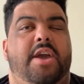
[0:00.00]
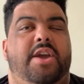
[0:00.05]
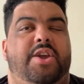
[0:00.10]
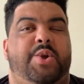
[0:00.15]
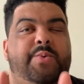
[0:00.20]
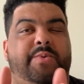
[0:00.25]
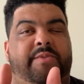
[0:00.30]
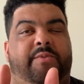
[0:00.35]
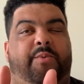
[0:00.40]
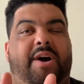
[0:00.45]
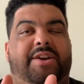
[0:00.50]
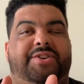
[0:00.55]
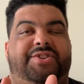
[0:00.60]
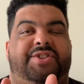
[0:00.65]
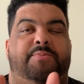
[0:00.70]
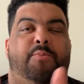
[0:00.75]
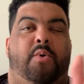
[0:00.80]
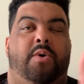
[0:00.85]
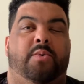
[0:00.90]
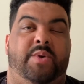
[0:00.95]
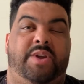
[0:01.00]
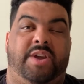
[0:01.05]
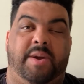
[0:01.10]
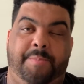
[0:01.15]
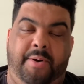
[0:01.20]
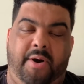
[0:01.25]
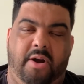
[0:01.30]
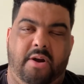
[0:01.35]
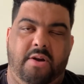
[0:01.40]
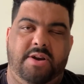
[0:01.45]
you would have watched them 1 week
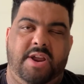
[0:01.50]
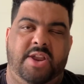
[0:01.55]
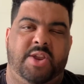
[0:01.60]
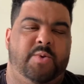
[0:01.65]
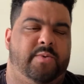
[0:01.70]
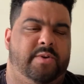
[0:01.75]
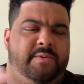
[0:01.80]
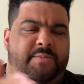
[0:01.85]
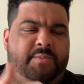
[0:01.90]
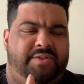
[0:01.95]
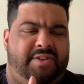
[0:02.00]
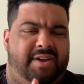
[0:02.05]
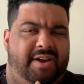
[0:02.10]
apart, and you would have